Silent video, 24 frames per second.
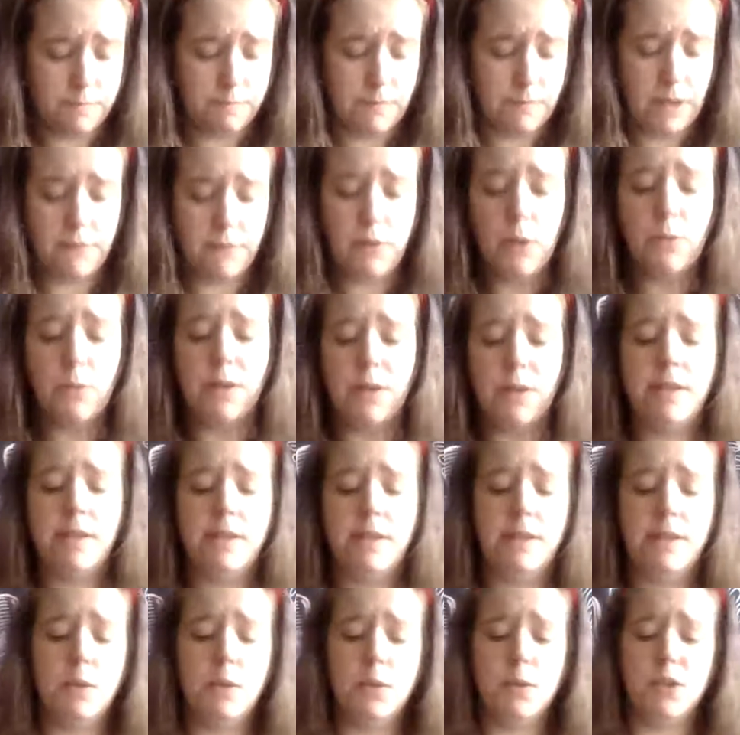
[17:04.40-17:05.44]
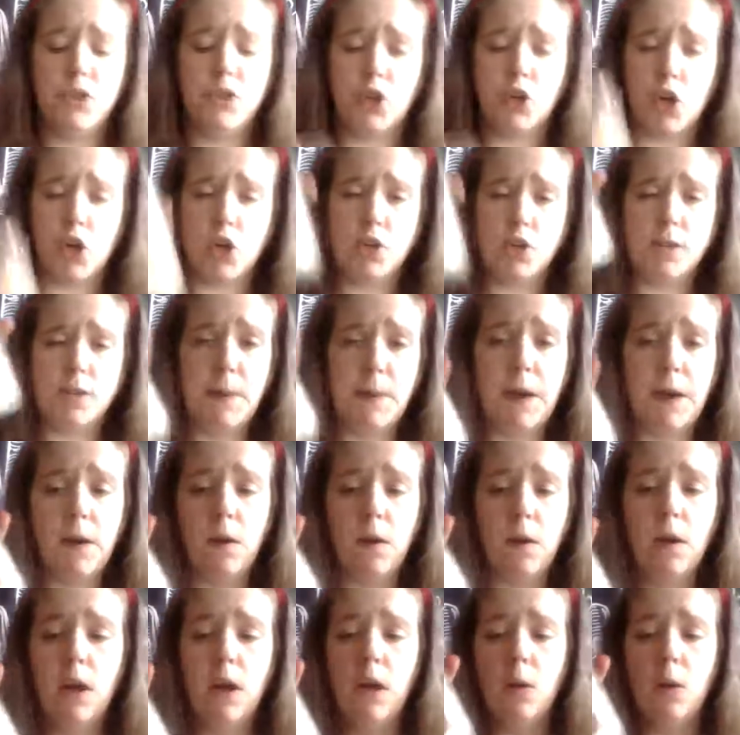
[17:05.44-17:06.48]
If you wanted to do a jar
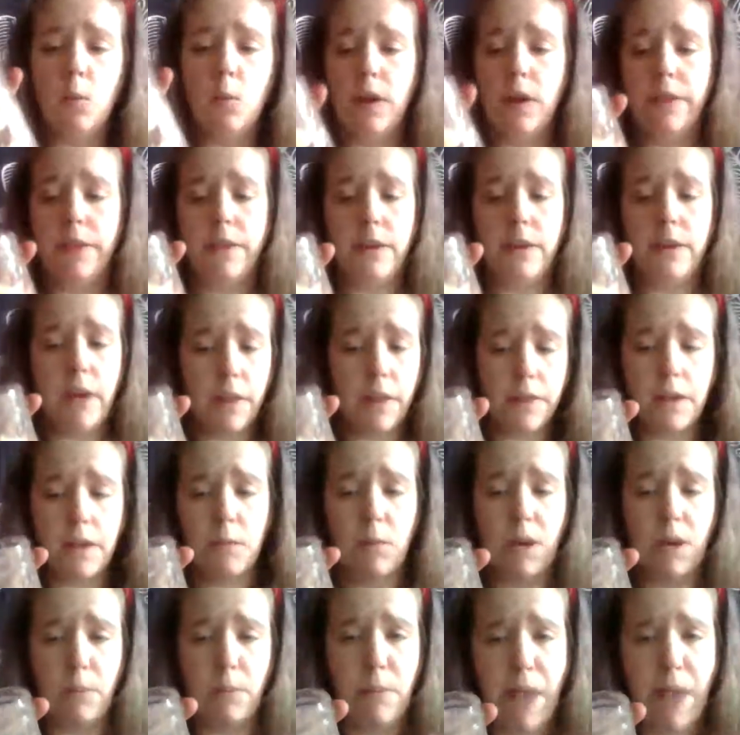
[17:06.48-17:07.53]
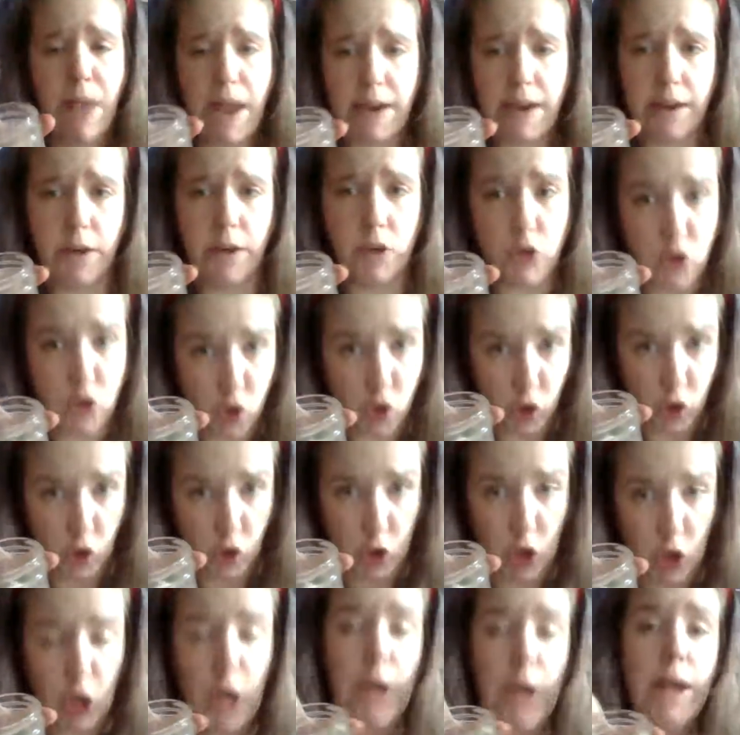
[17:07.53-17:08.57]
spell with nothing but a packet of
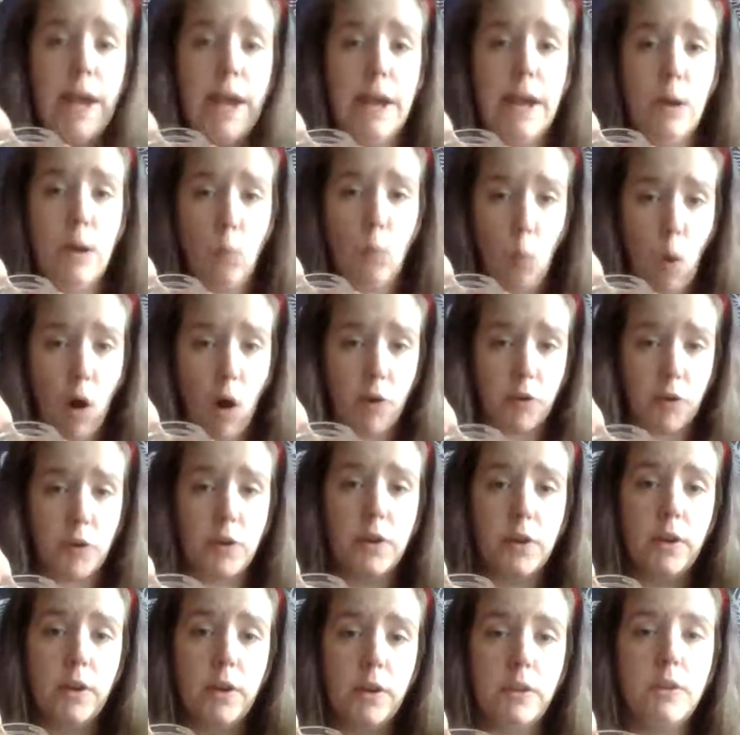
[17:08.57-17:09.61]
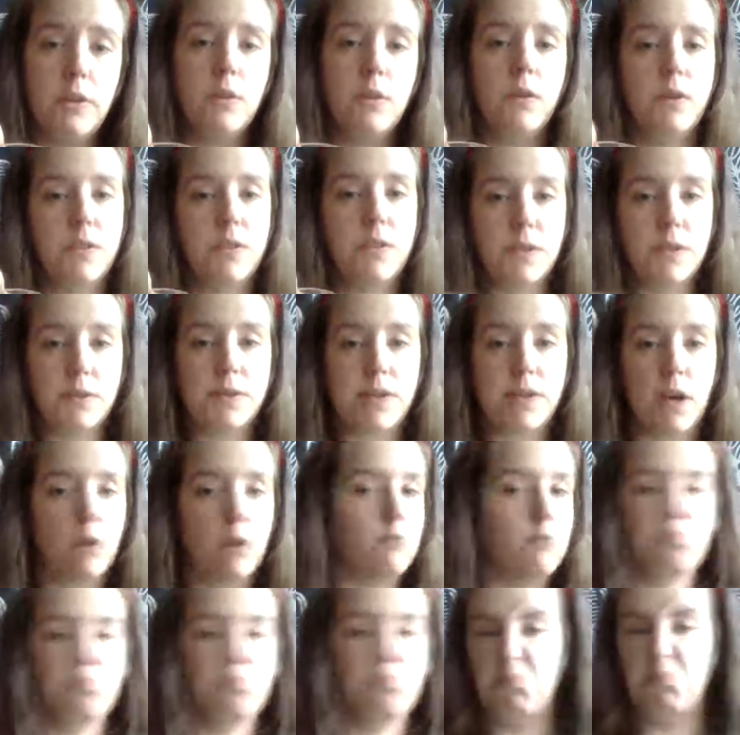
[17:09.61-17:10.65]
sugar and water, you could do
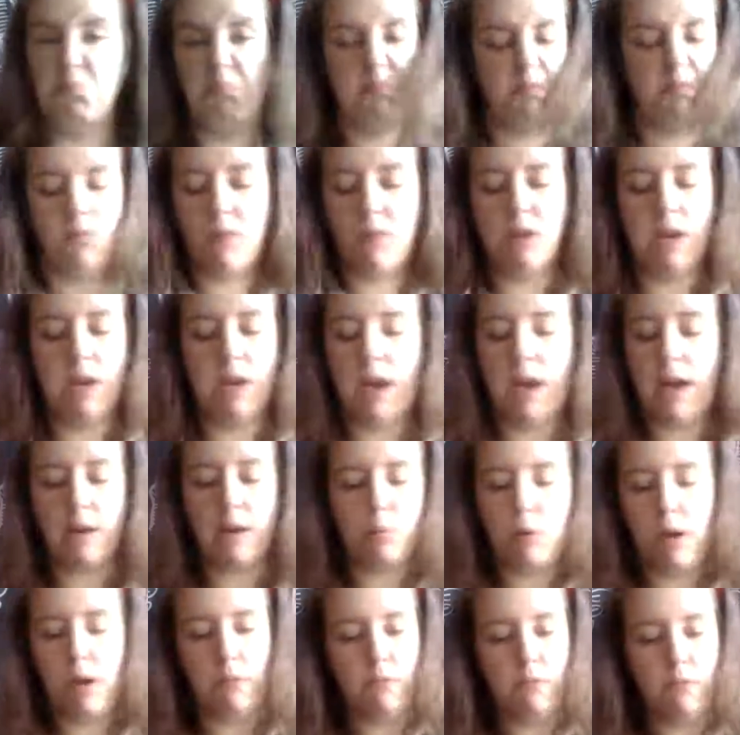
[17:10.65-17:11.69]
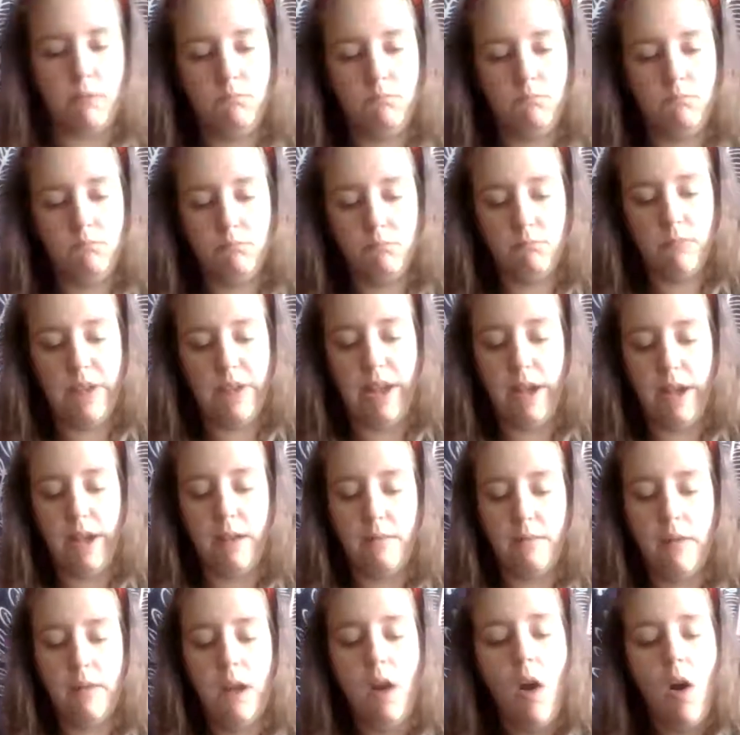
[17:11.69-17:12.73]
so. Not a problem, okay?
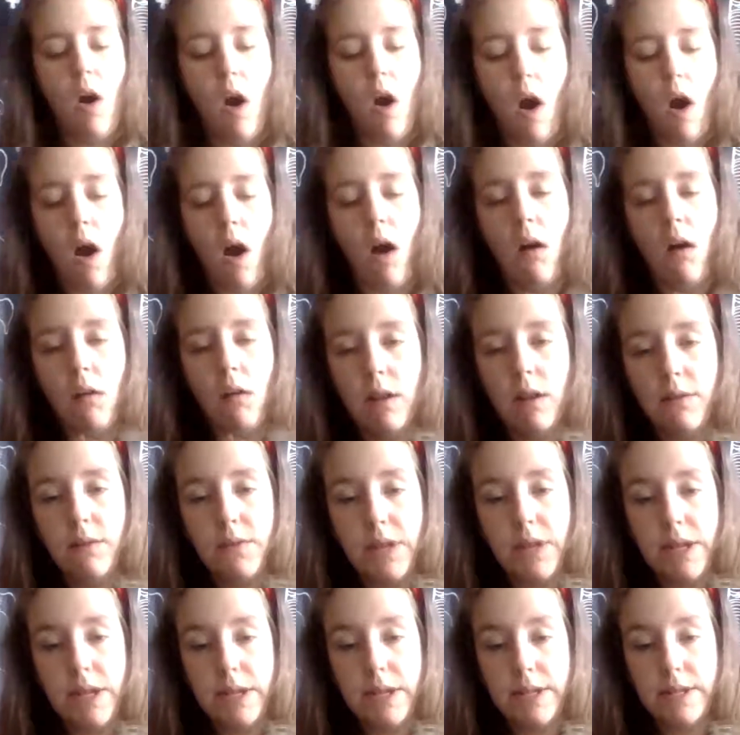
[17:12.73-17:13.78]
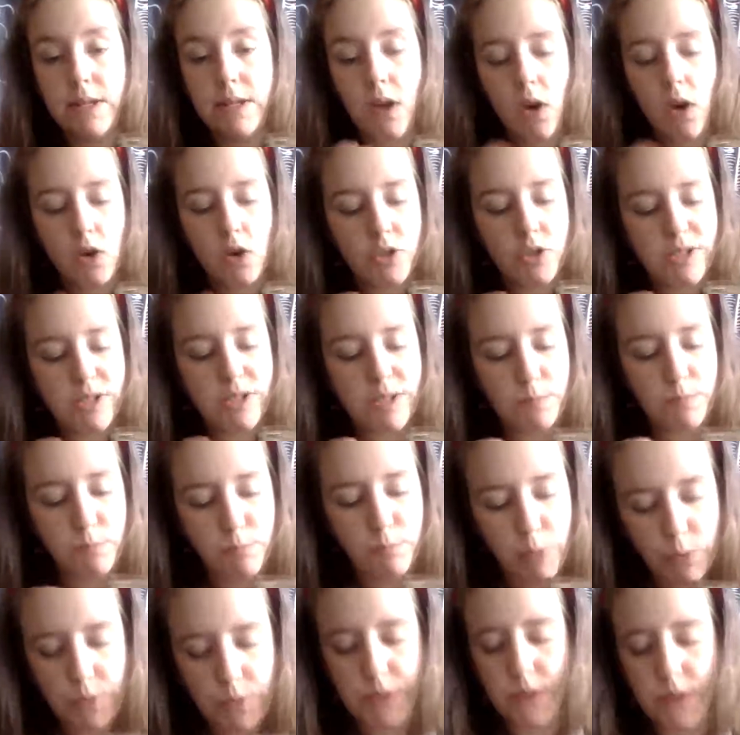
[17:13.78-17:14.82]
All of these are just
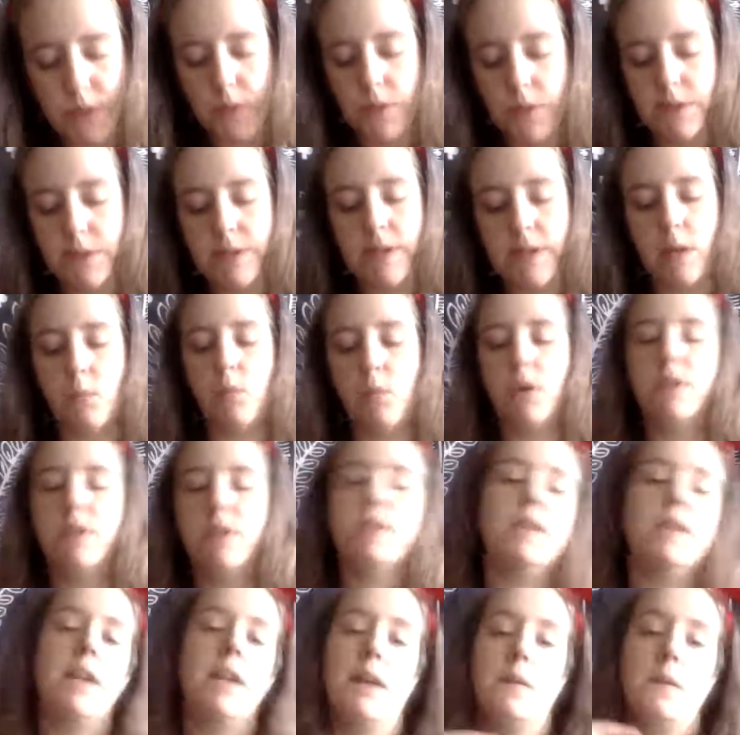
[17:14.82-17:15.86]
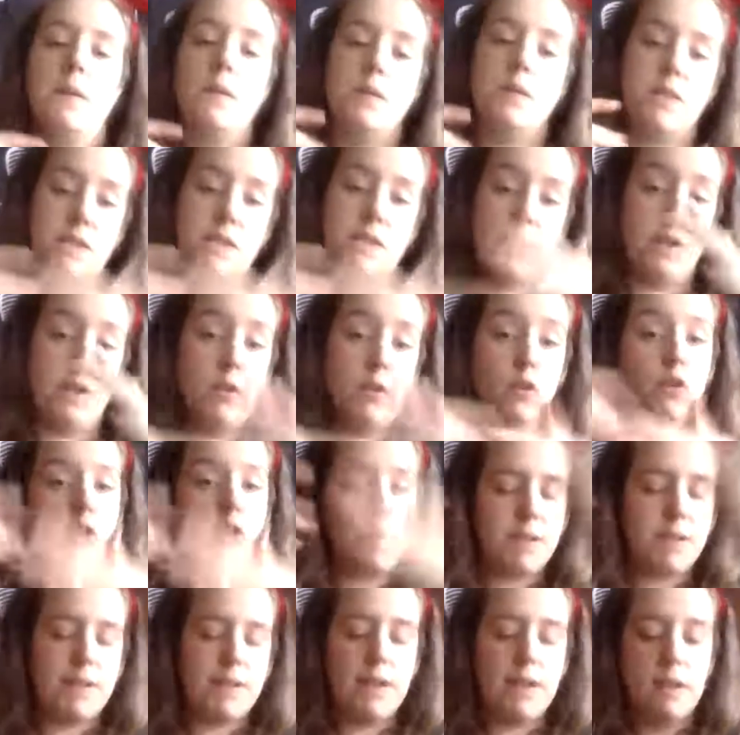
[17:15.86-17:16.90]
boosters that work together
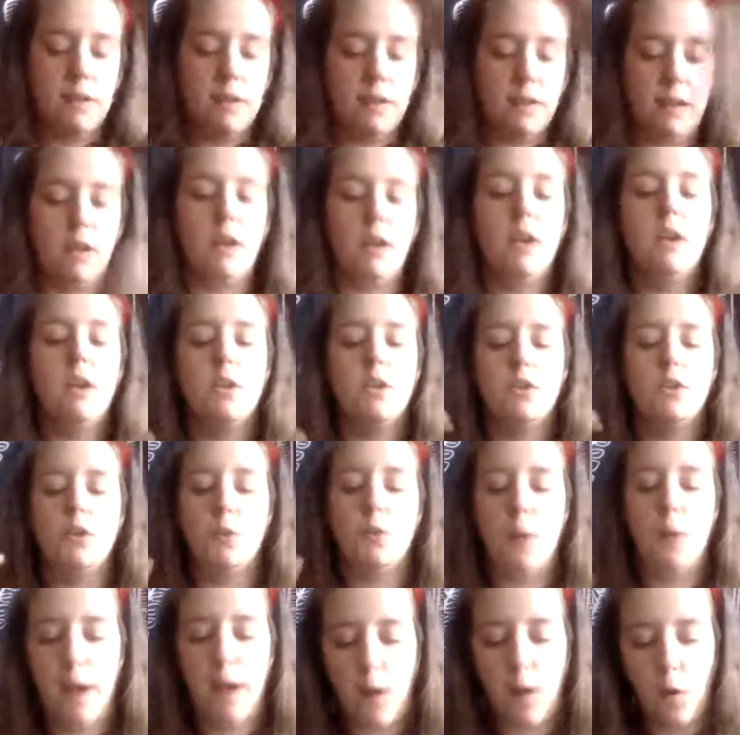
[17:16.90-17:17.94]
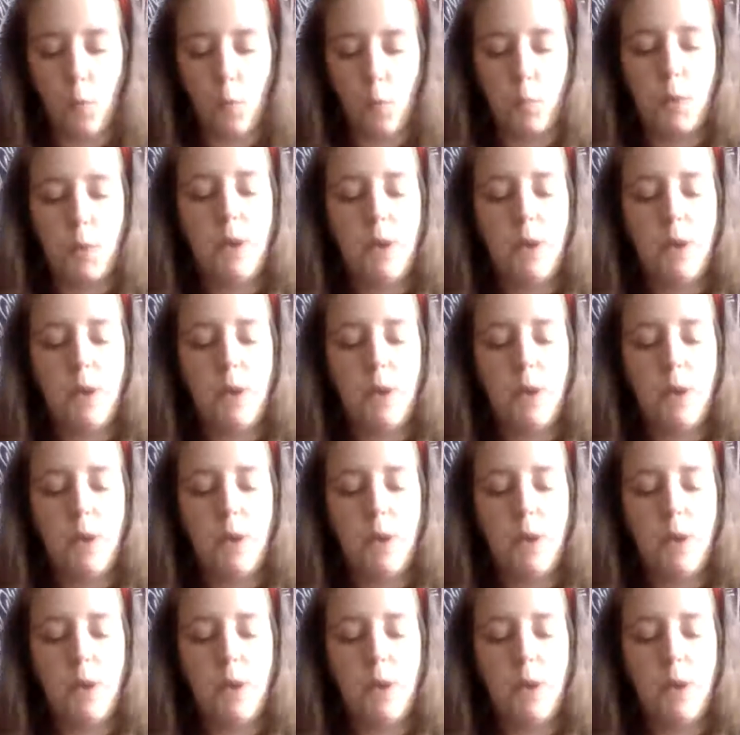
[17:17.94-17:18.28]
synergistically to help